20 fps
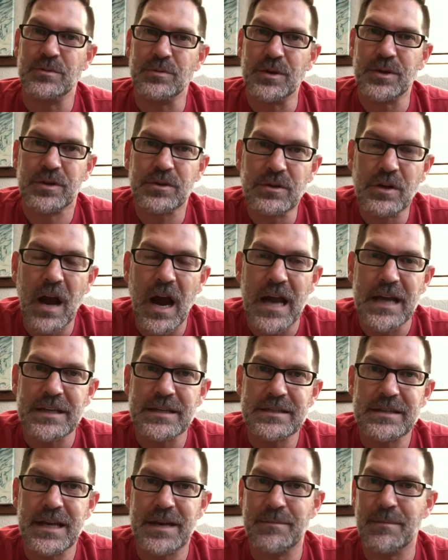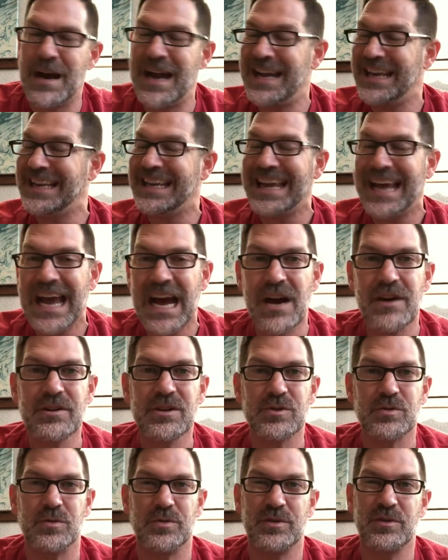with Christ and my
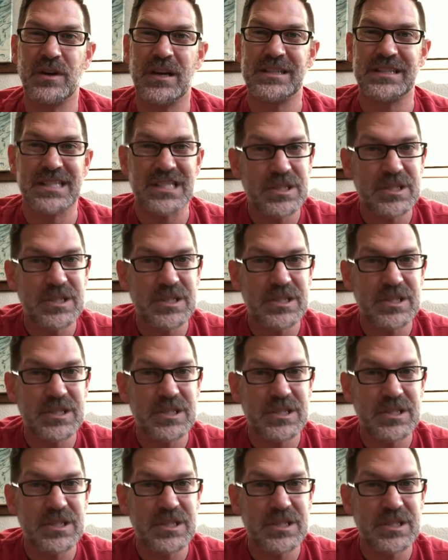encounters with Christ